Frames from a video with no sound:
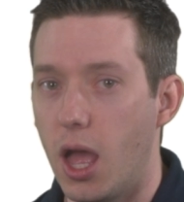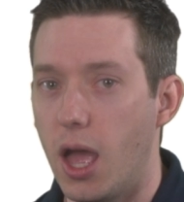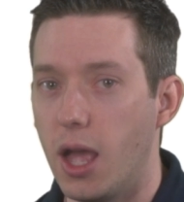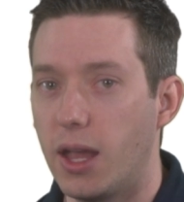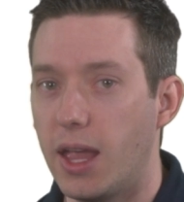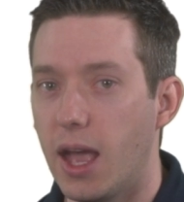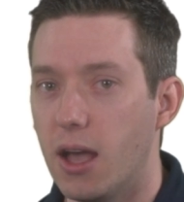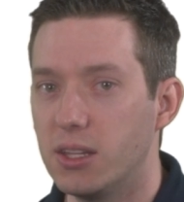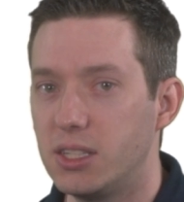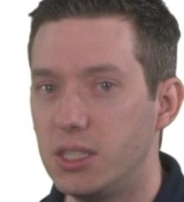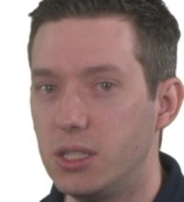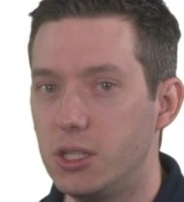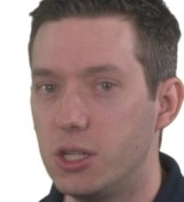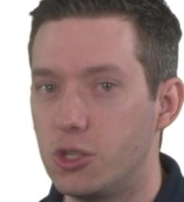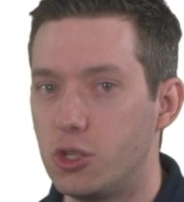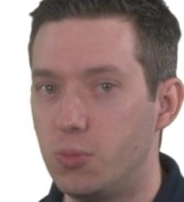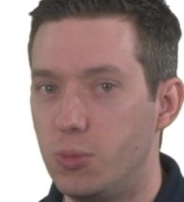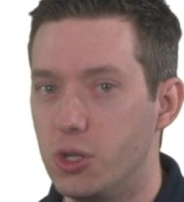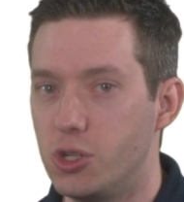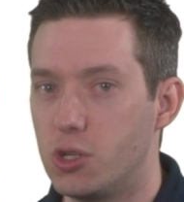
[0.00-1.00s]
a Gaussian
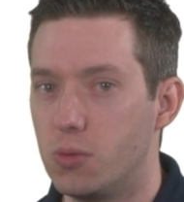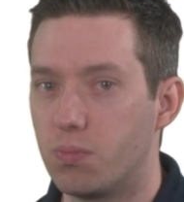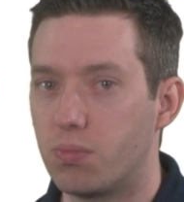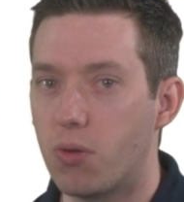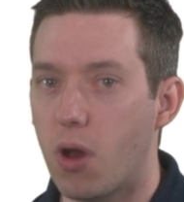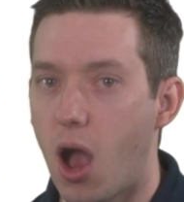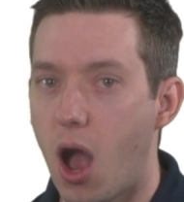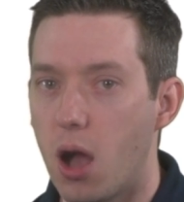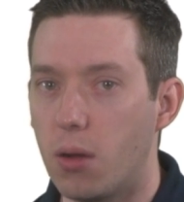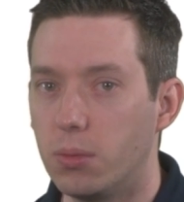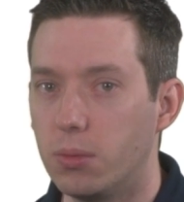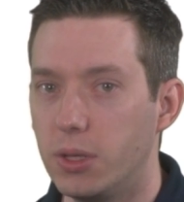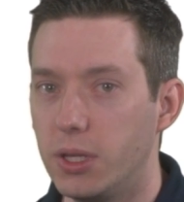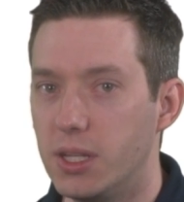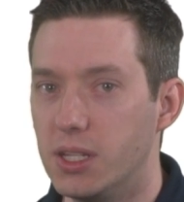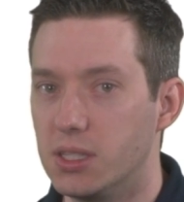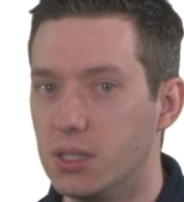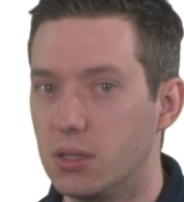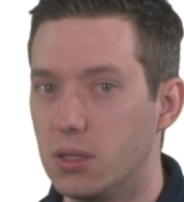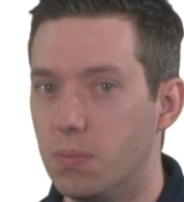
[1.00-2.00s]
distribution probably
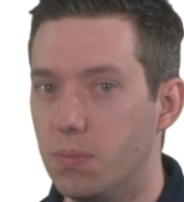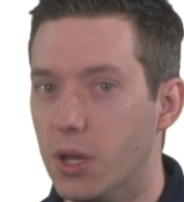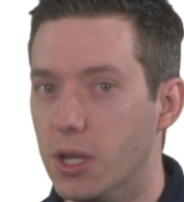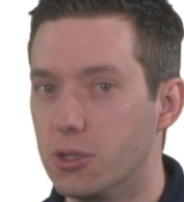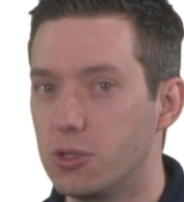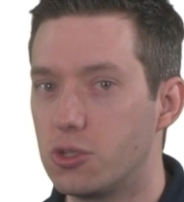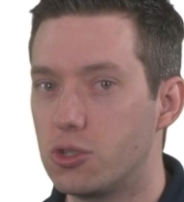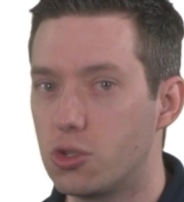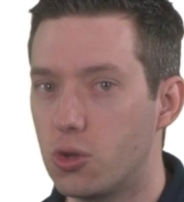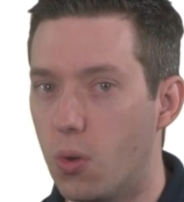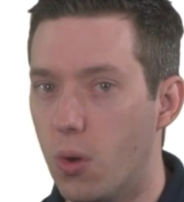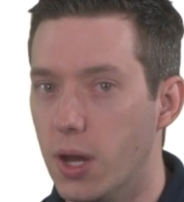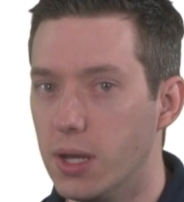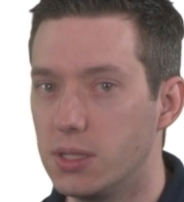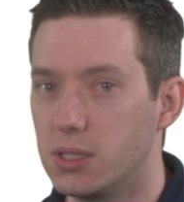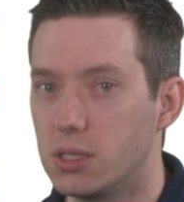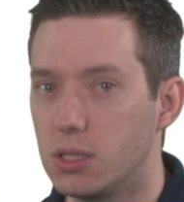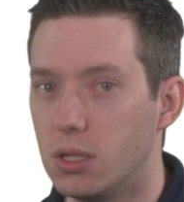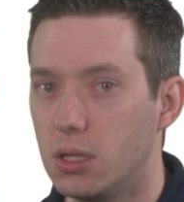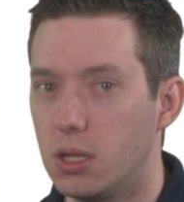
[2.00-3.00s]
isn't the best
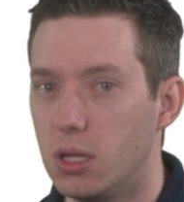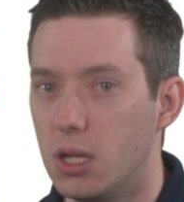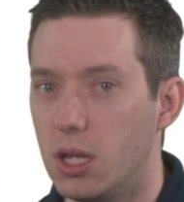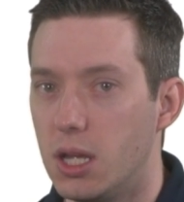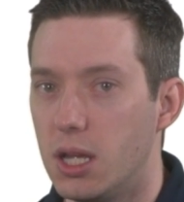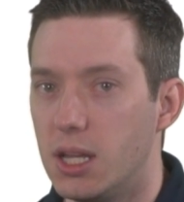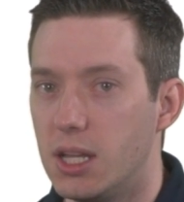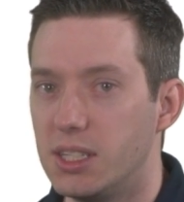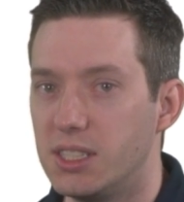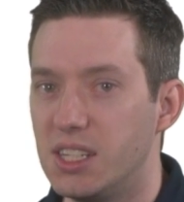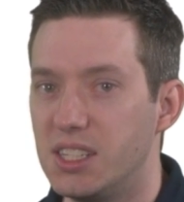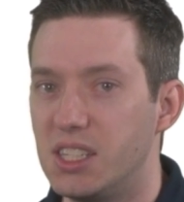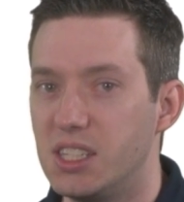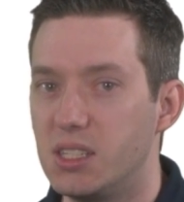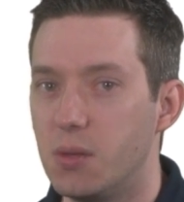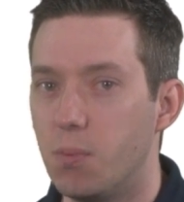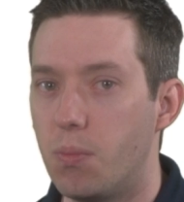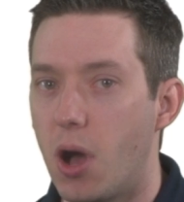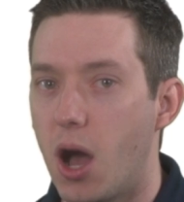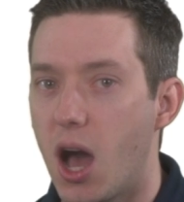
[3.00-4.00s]
choice. Since it's
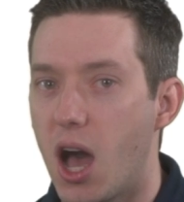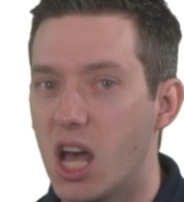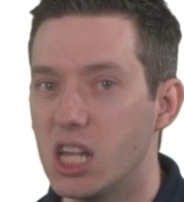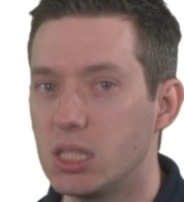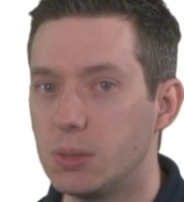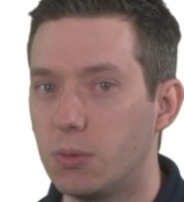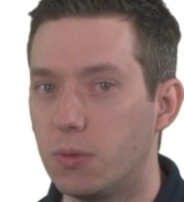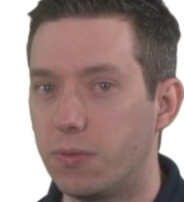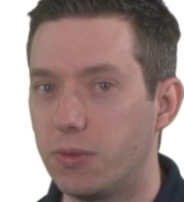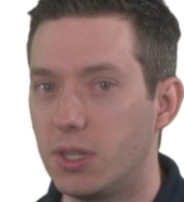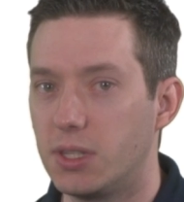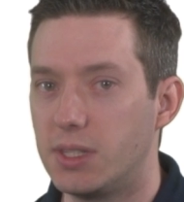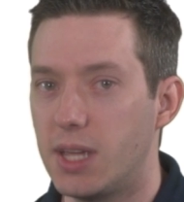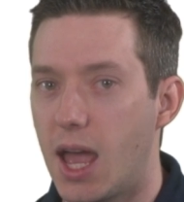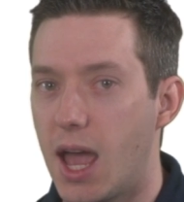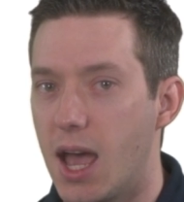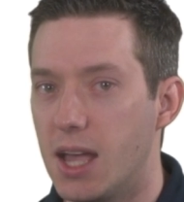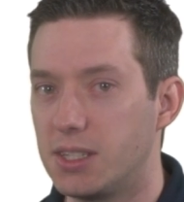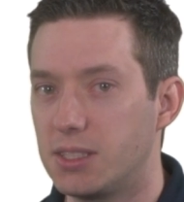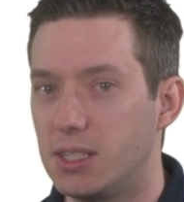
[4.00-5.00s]
impossible for the
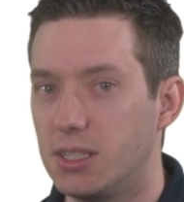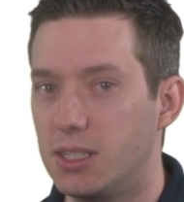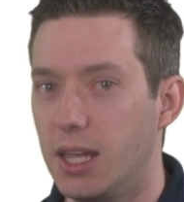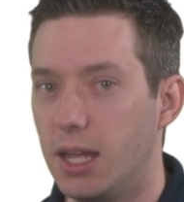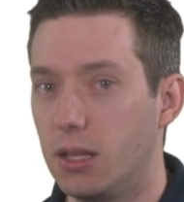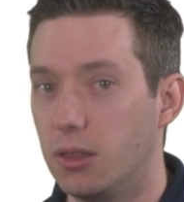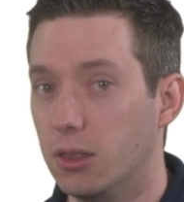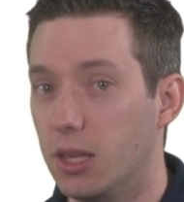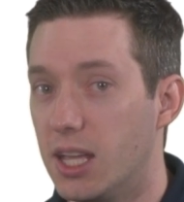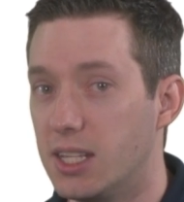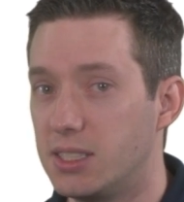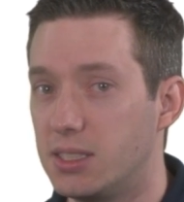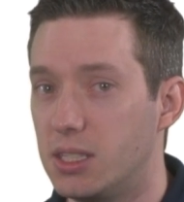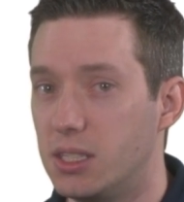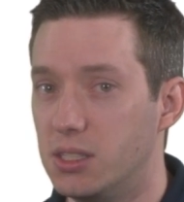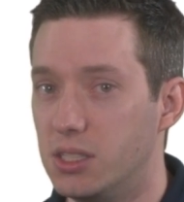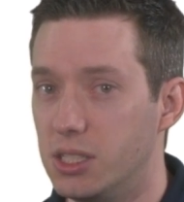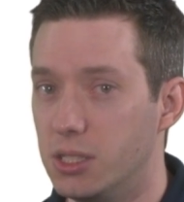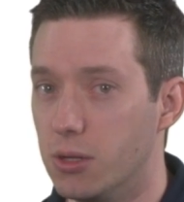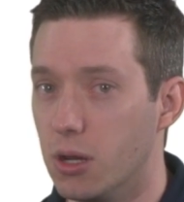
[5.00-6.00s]
task to take less
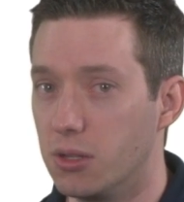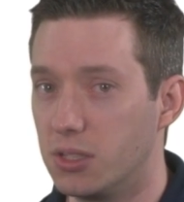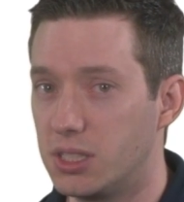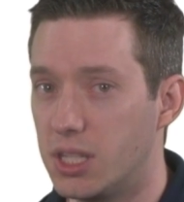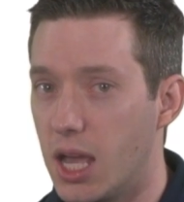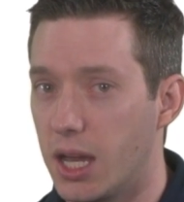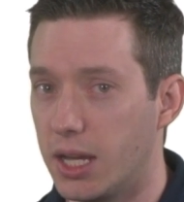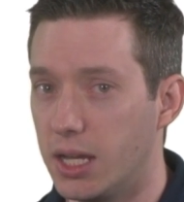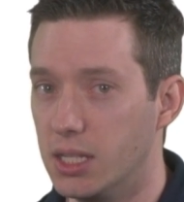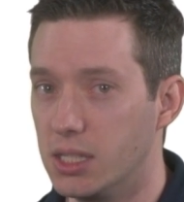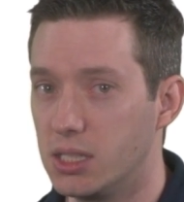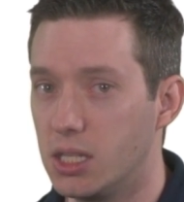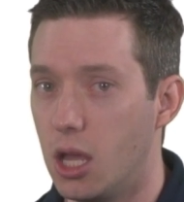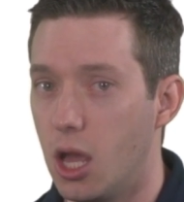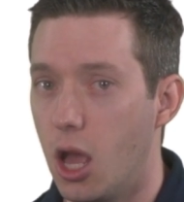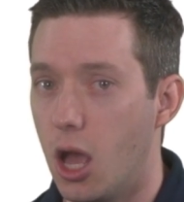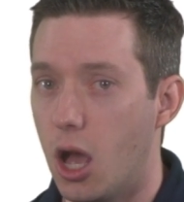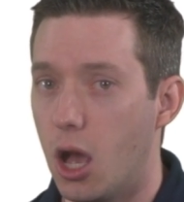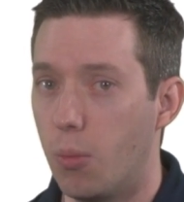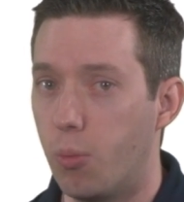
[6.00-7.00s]
than zero seconds,
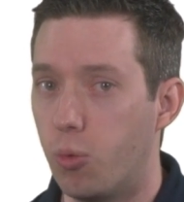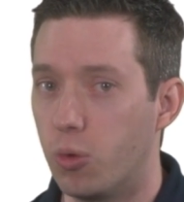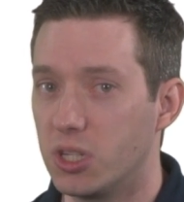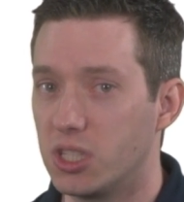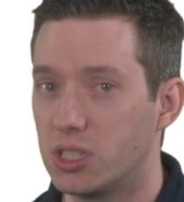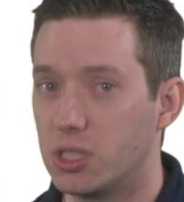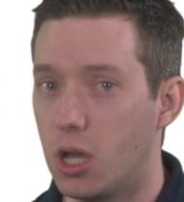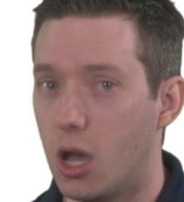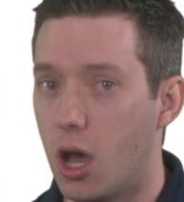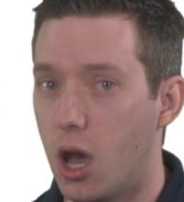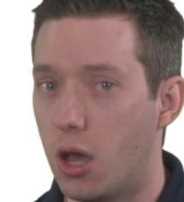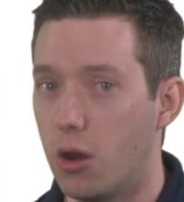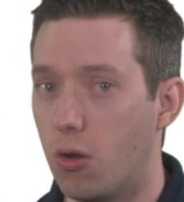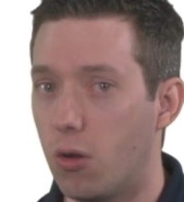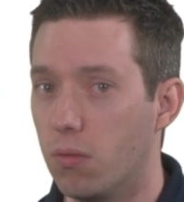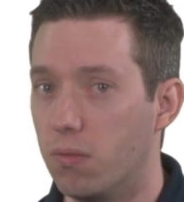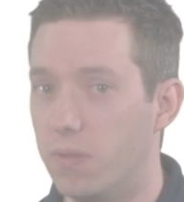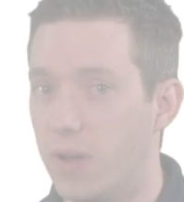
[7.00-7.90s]
a Poisson or